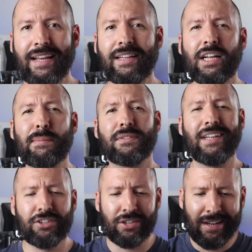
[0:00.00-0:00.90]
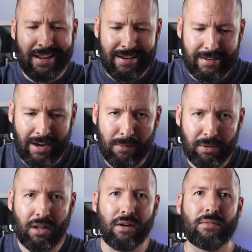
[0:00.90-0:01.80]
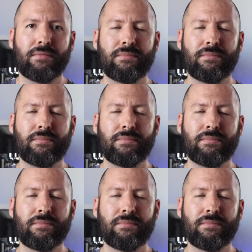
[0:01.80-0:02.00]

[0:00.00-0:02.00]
in the comment section down below.